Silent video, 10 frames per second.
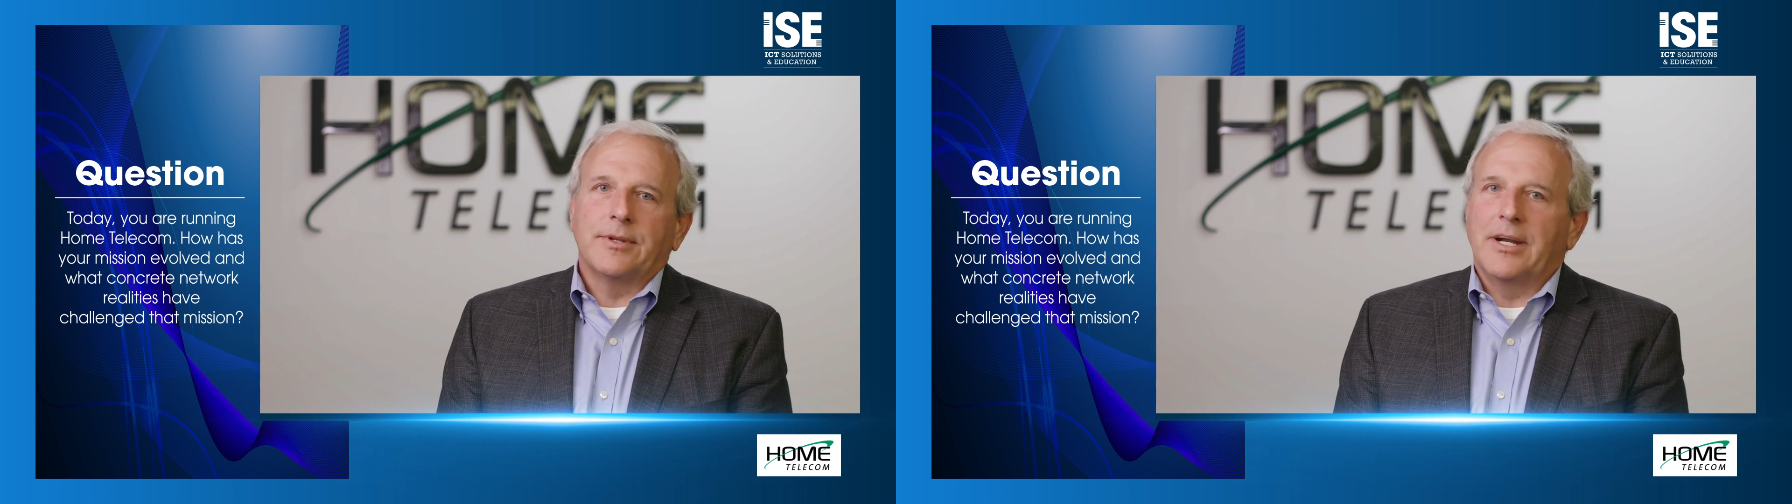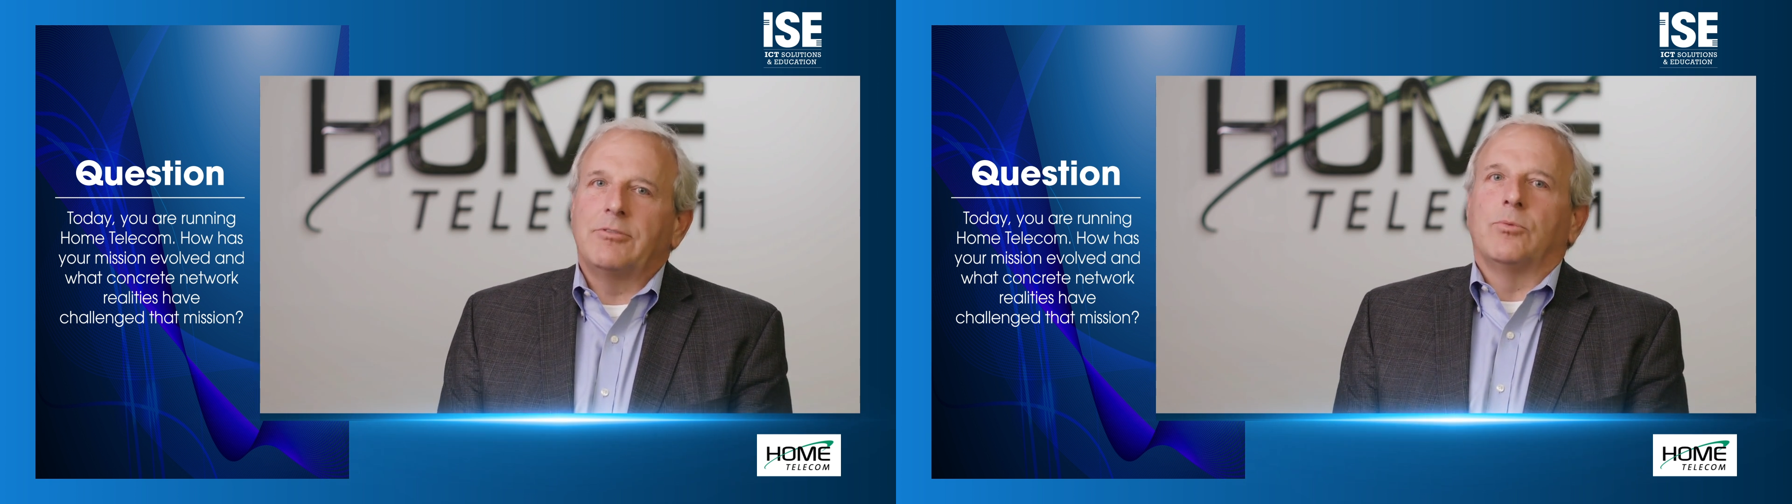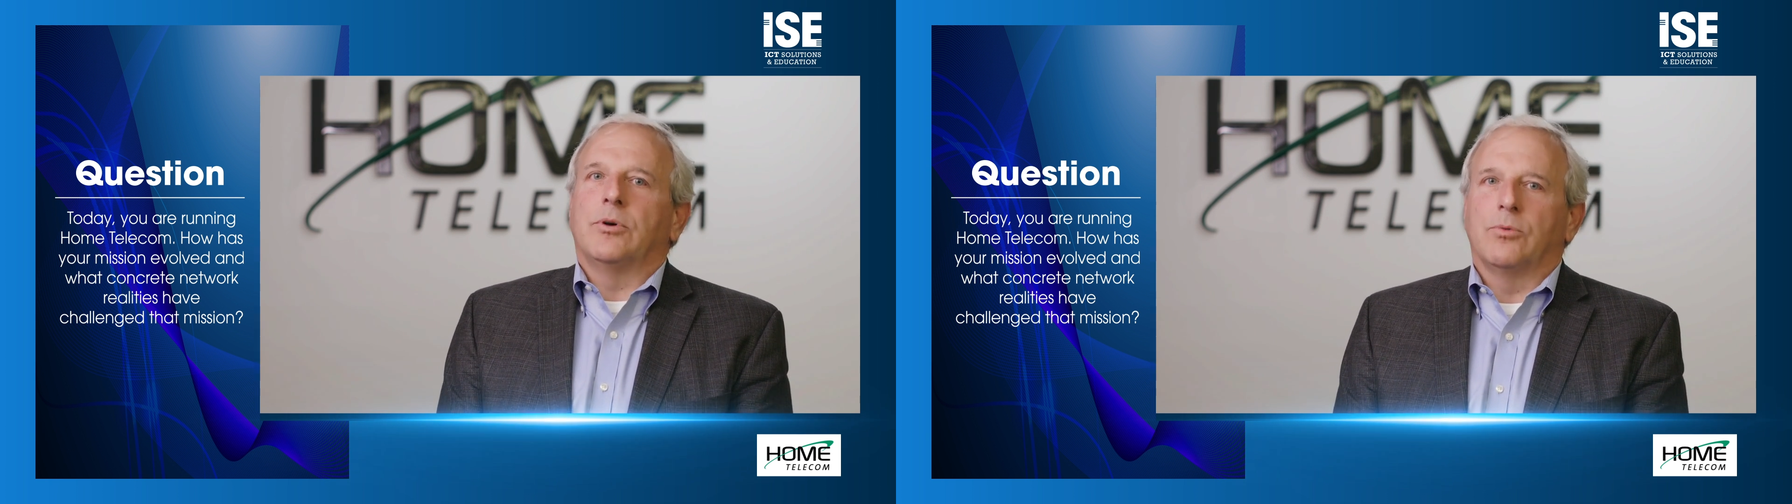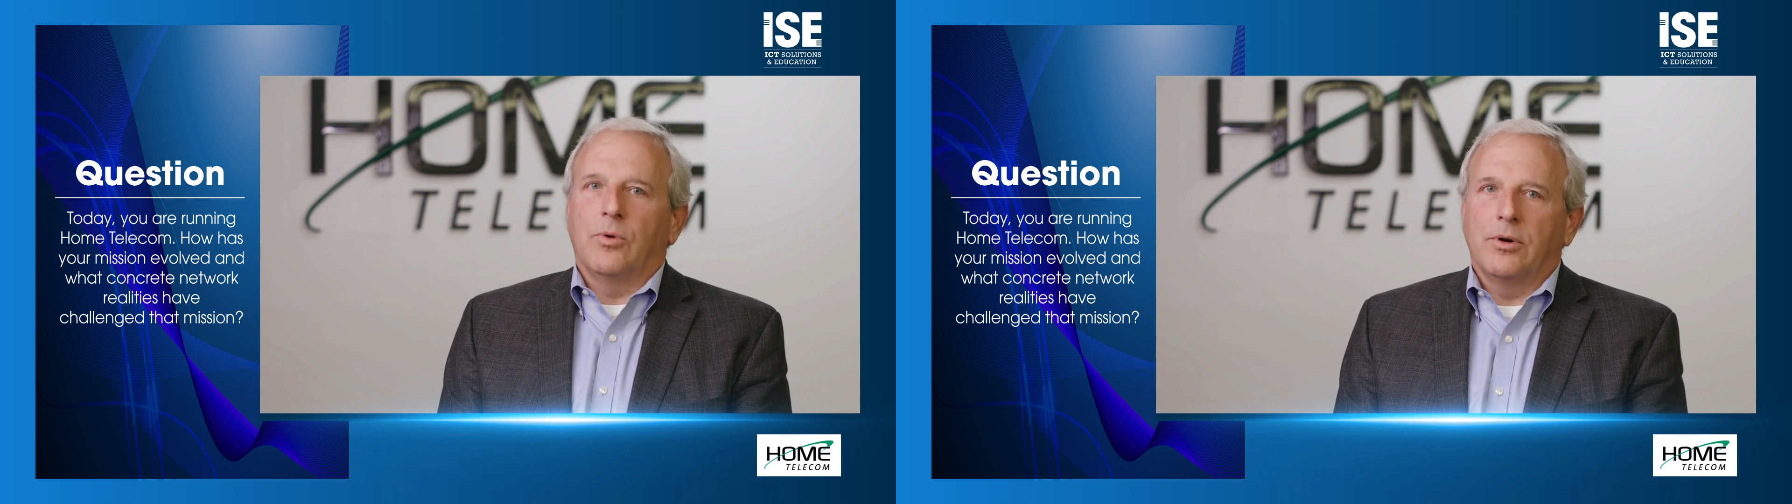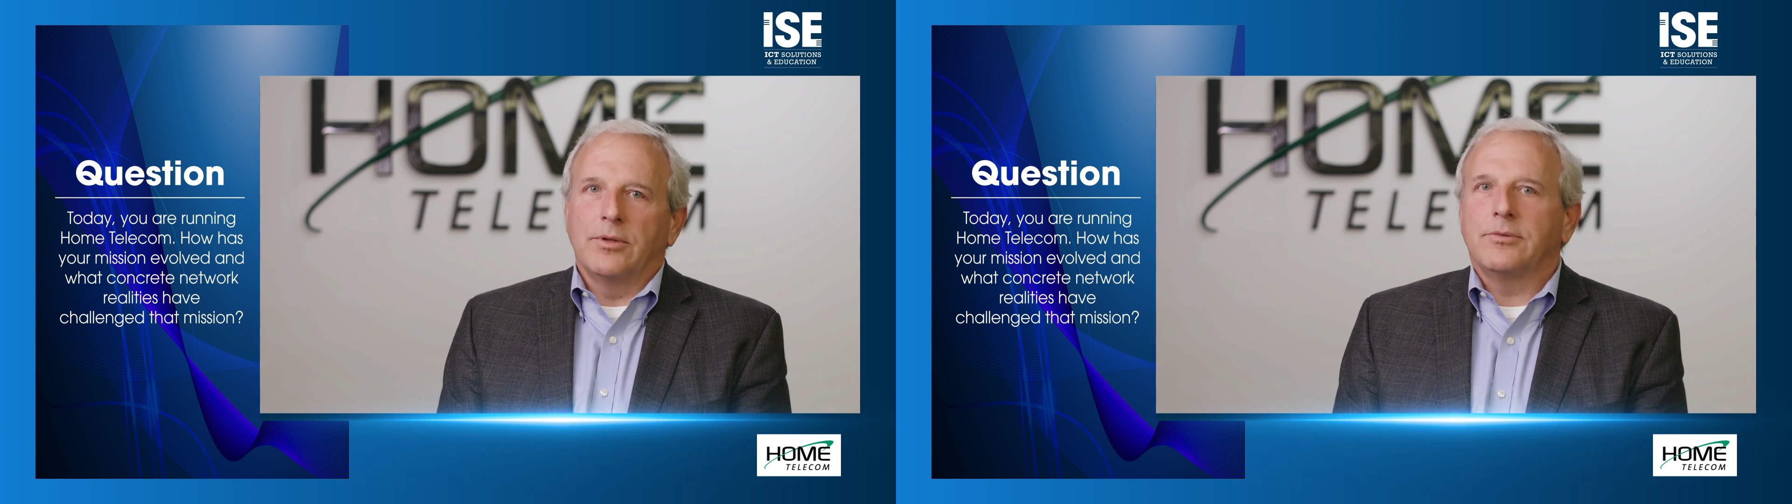that everyone
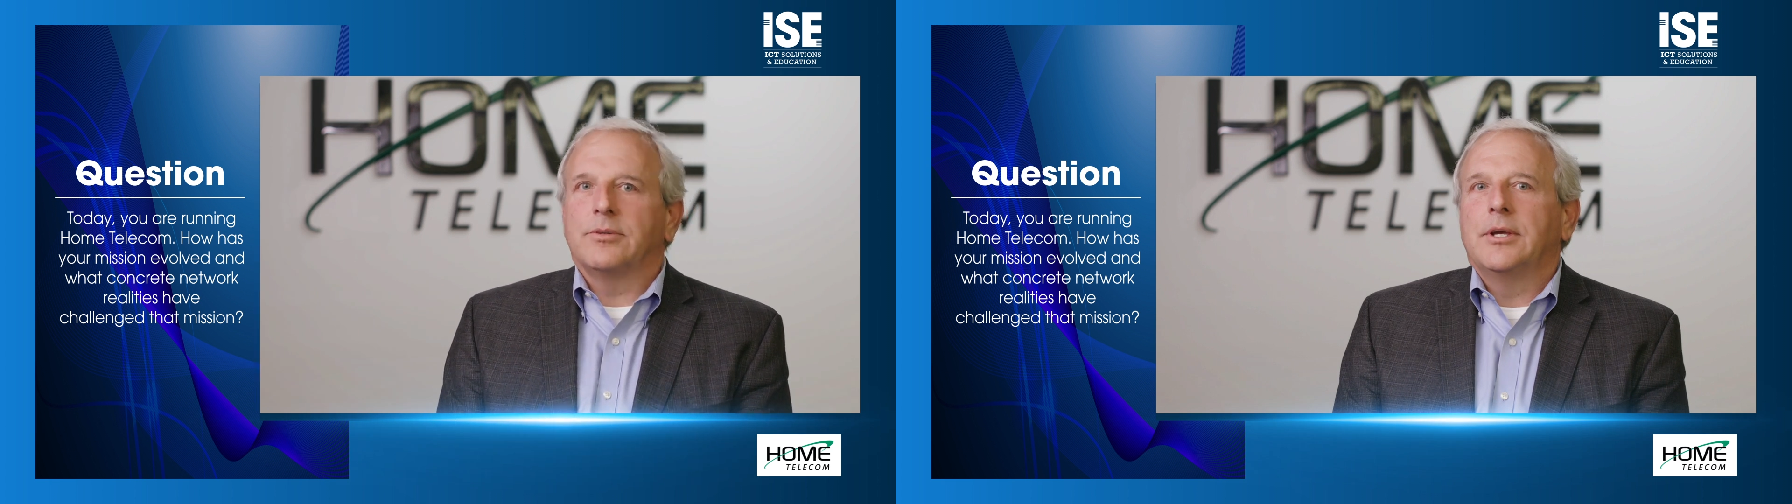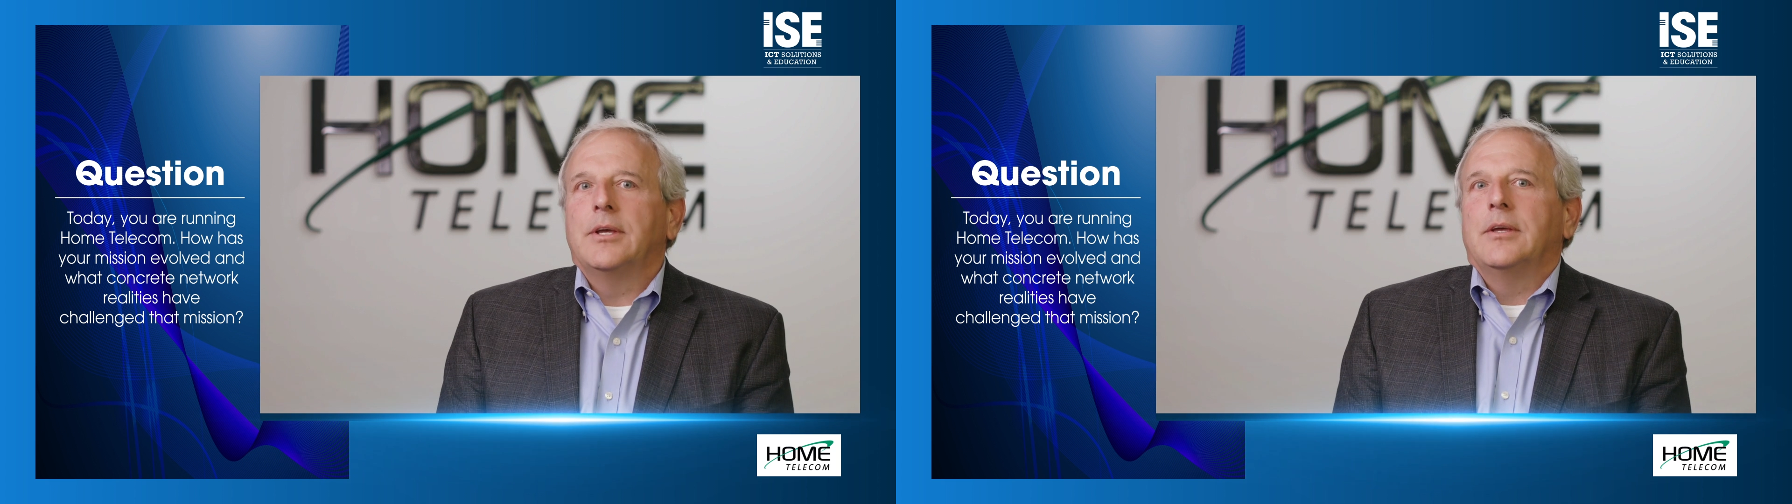wants